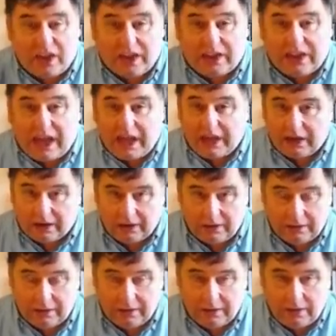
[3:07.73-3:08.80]
Again,
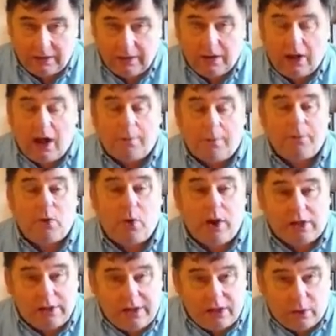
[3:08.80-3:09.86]
come
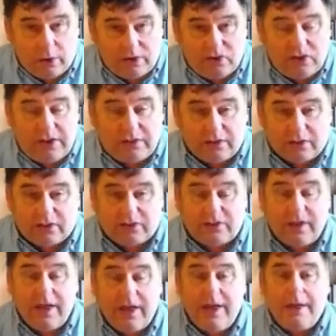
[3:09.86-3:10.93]
quickly, Lord Jesus.